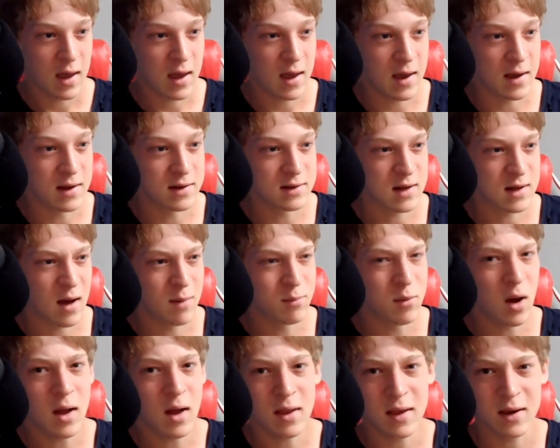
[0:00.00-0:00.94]
And
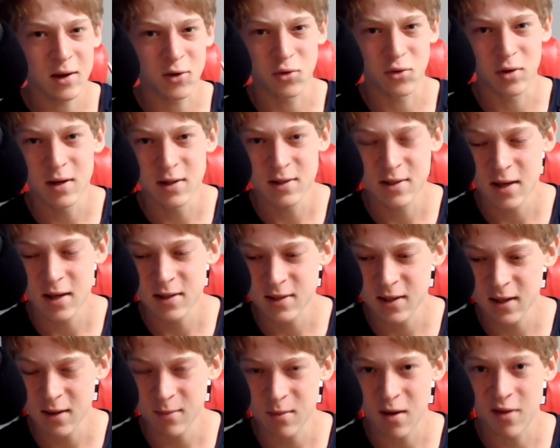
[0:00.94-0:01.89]
I'm not like
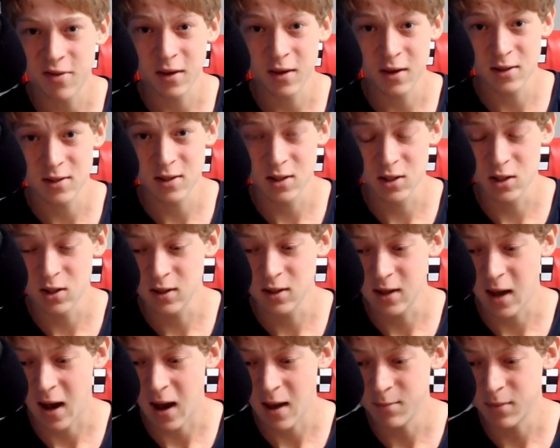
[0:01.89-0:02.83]
criticizing him. I think he's a
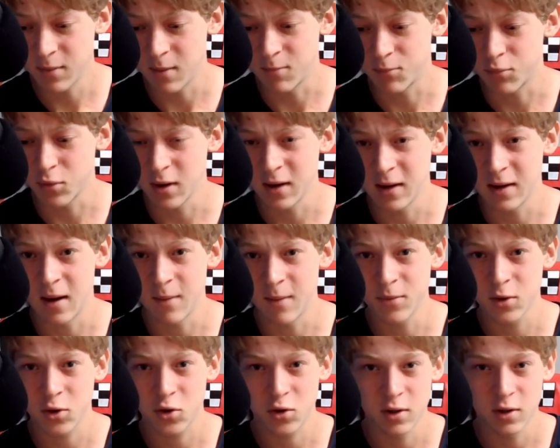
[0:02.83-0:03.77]
good guy, but I'm bringing
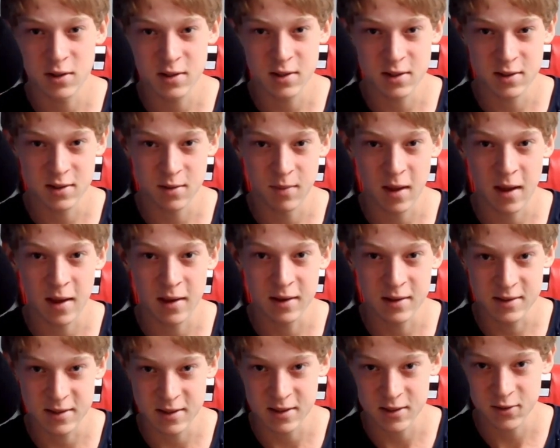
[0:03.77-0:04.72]
up the criticism that
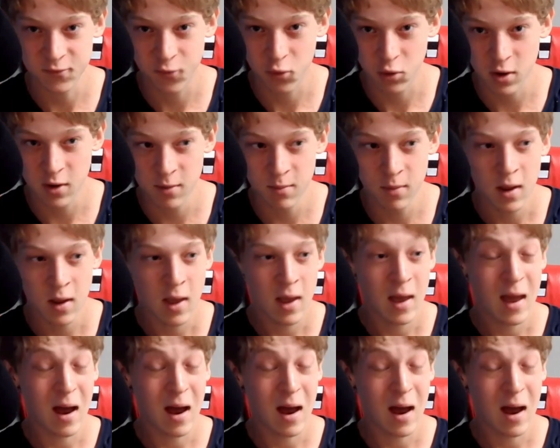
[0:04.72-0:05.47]
exists for him.